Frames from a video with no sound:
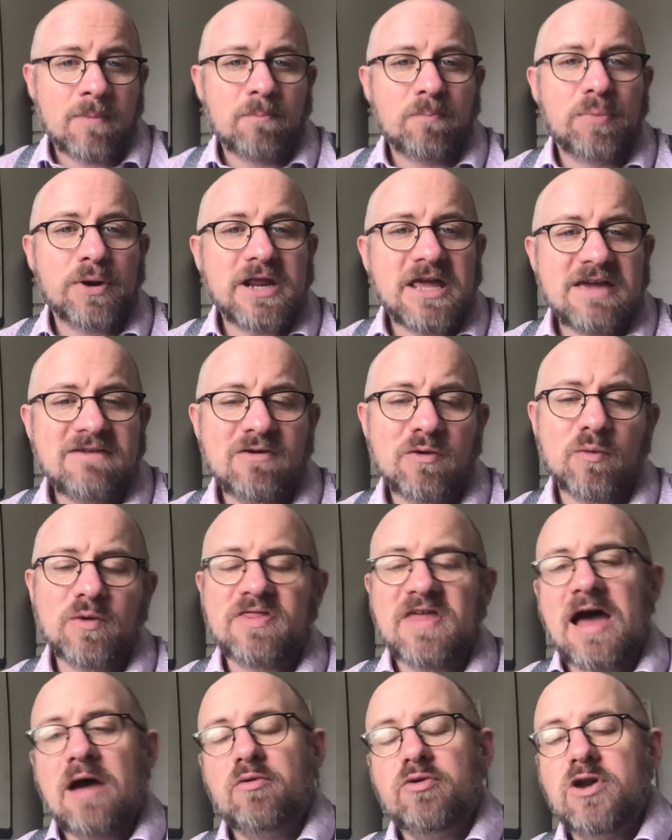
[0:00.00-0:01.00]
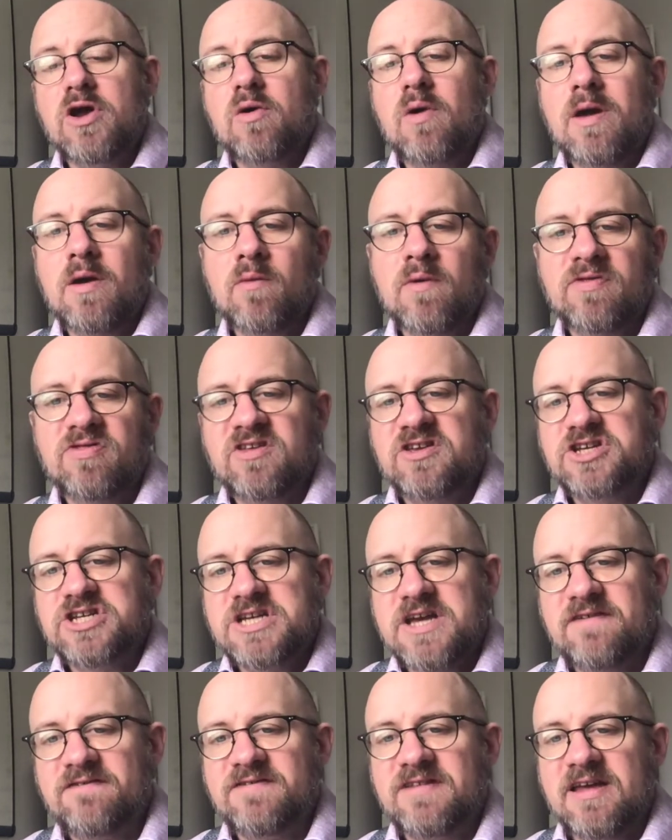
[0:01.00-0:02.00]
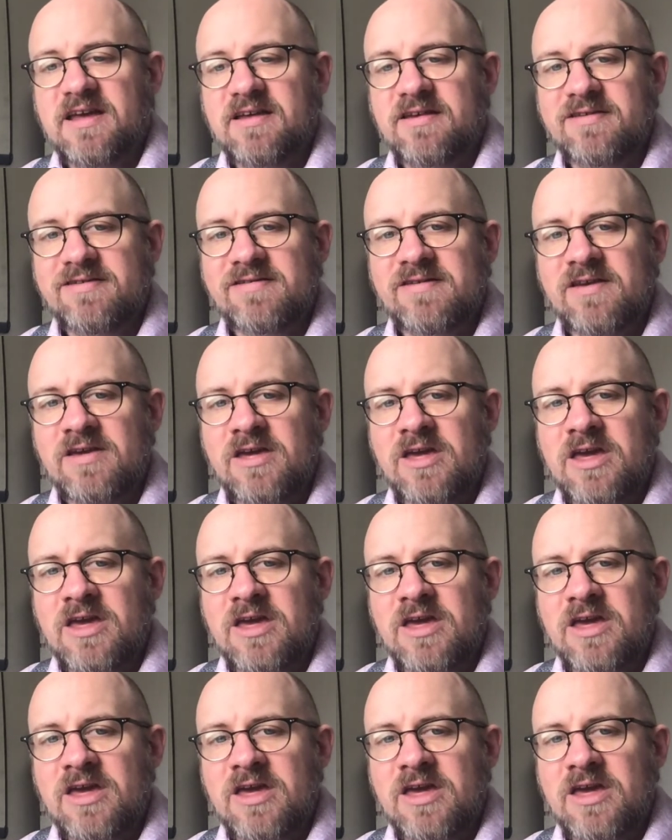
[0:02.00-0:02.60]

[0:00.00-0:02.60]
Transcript: but even without knowing what the shift is,